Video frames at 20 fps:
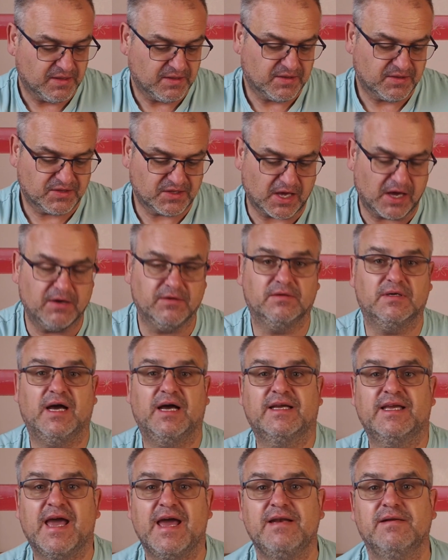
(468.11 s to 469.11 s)
So
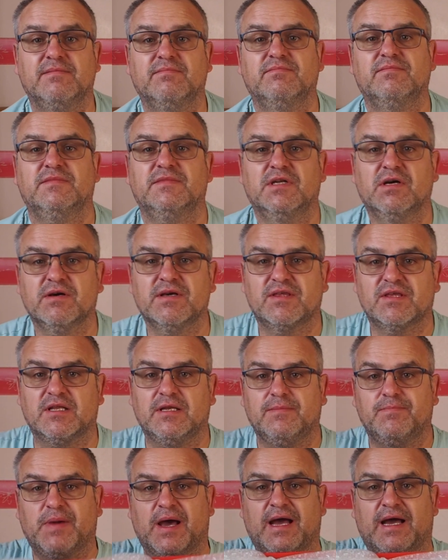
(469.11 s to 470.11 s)
again, nicely
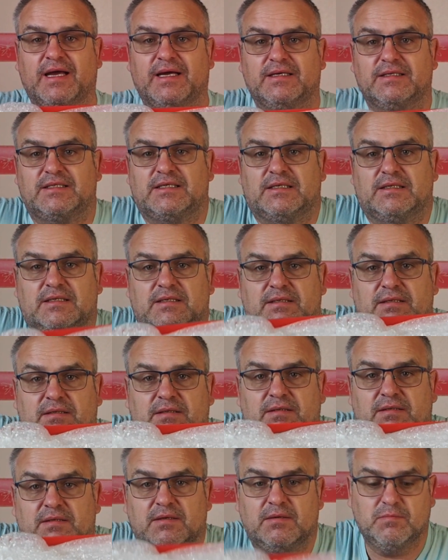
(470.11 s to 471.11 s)
packed,
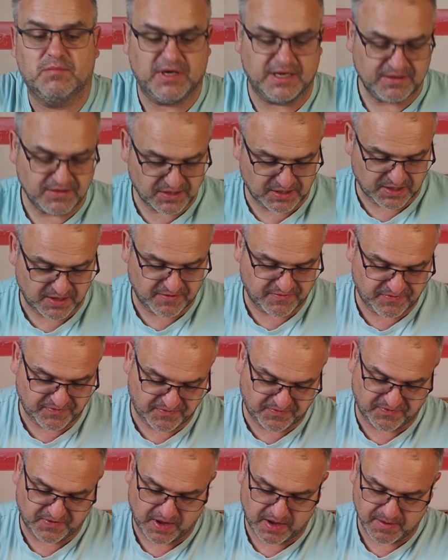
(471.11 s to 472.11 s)
plenty of
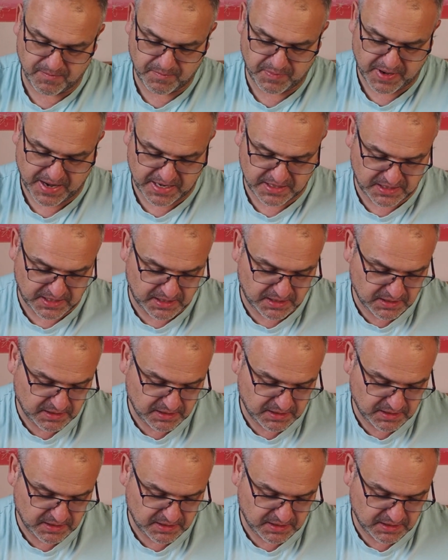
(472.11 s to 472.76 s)
padding,